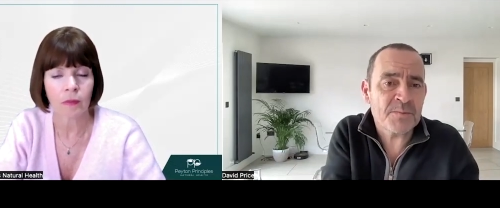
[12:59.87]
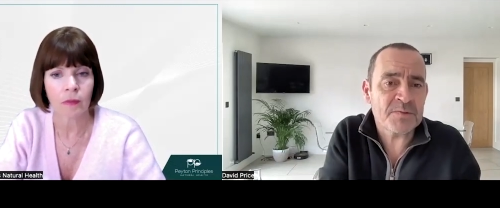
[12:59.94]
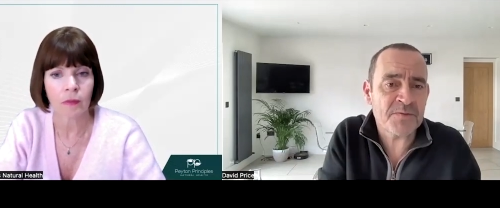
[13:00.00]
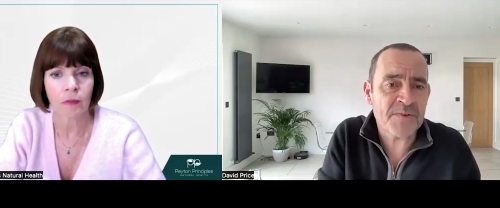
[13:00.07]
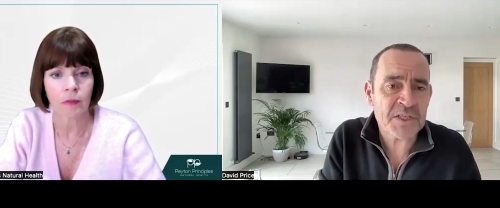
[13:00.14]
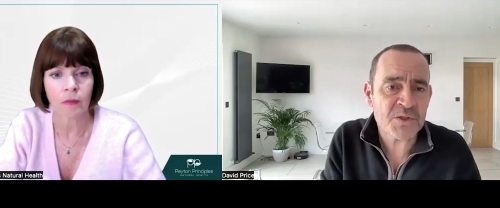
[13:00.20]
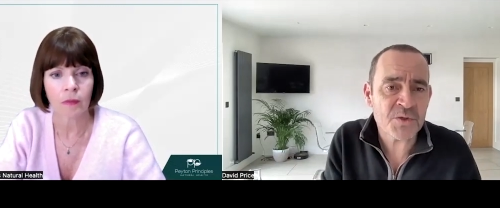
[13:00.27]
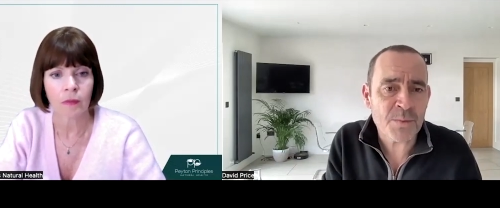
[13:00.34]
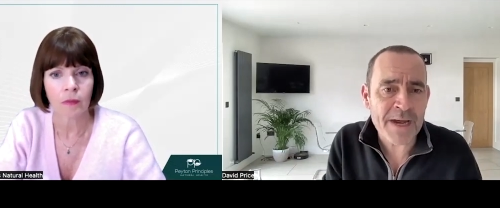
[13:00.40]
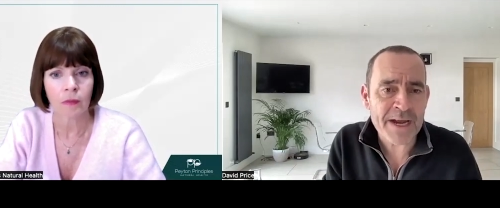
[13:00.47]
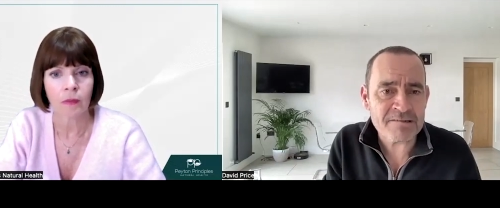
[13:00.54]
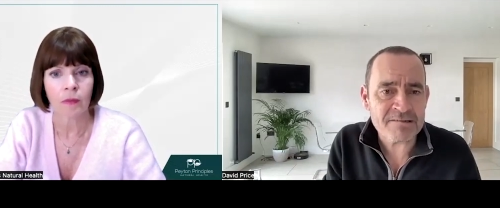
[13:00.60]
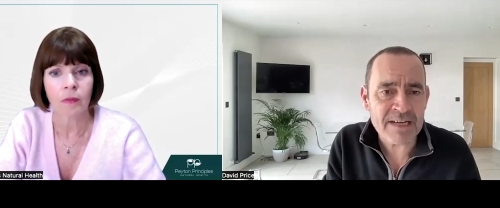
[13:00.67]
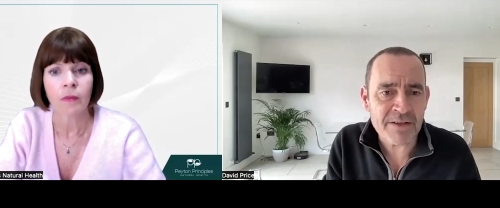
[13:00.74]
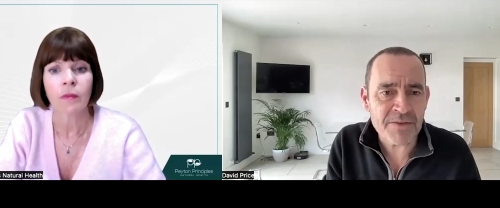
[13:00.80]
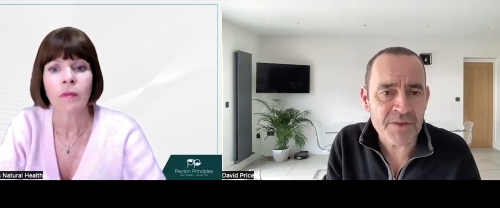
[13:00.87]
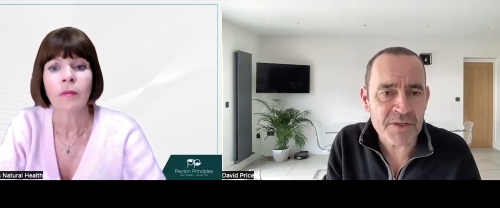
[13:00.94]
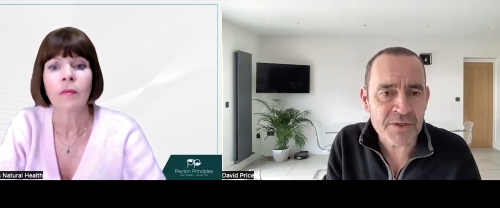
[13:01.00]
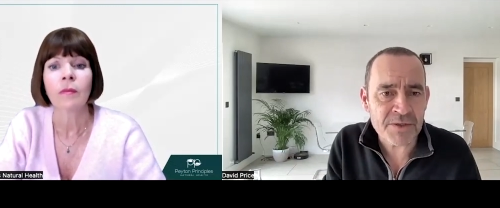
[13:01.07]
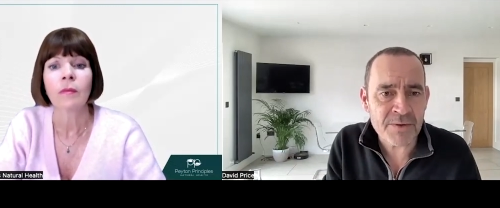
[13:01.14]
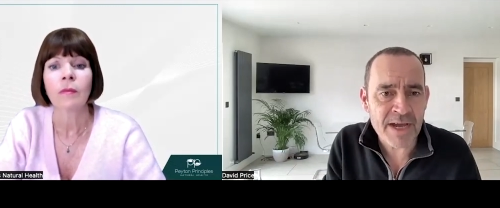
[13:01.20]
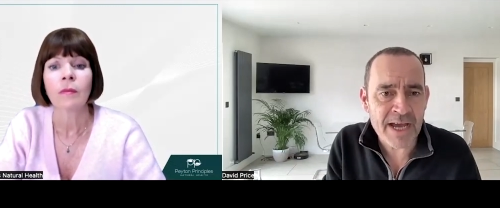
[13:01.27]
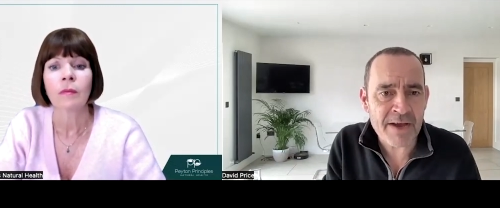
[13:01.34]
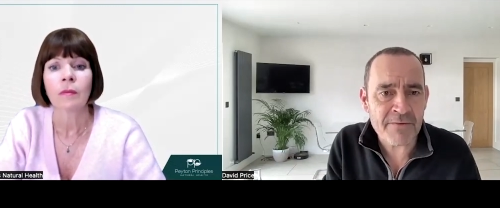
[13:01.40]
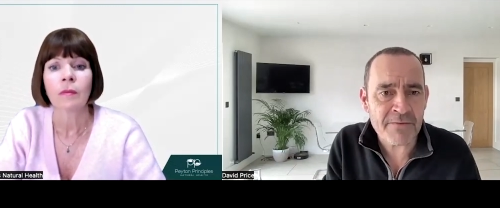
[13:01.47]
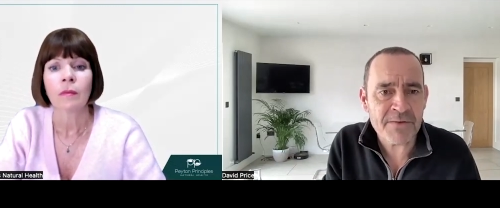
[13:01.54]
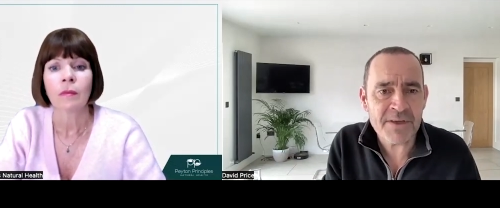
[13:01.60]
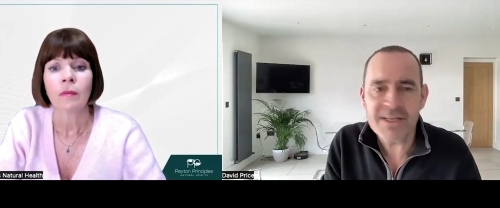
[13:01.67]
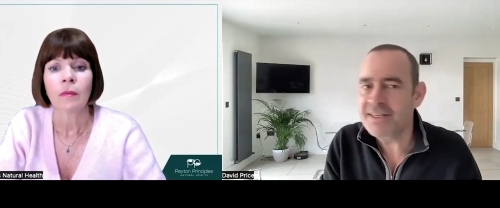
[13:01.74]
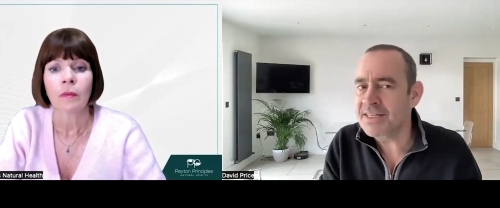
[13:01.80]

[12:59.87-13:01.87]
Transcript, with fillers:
Speaker 1: professional background that you have?